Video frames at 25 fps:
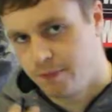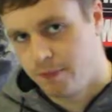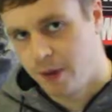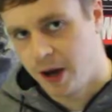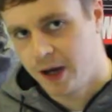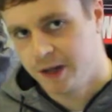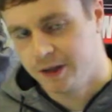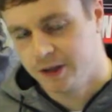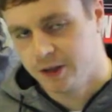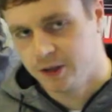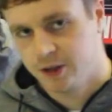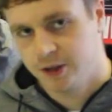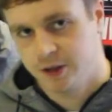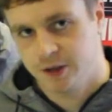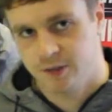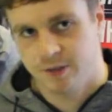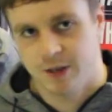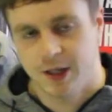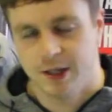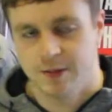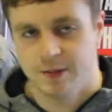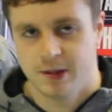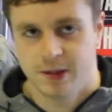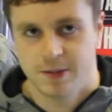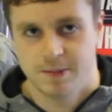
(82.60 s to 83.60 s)
bench,
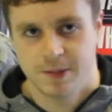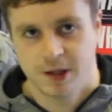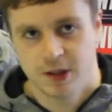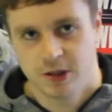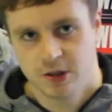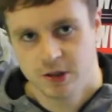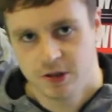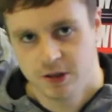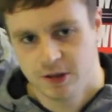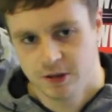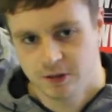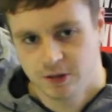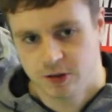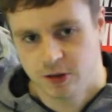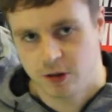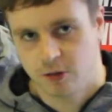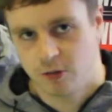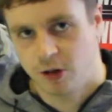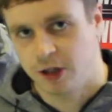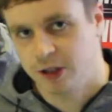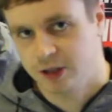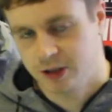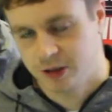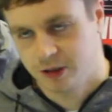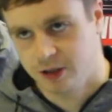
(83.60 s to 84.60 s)
maybe the bench you use is
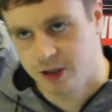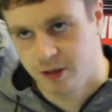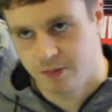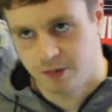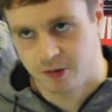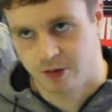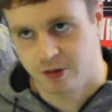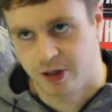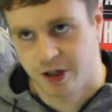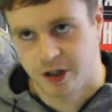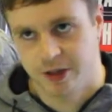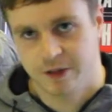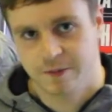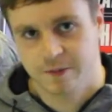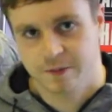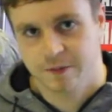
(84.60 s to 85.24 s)
quite slippery,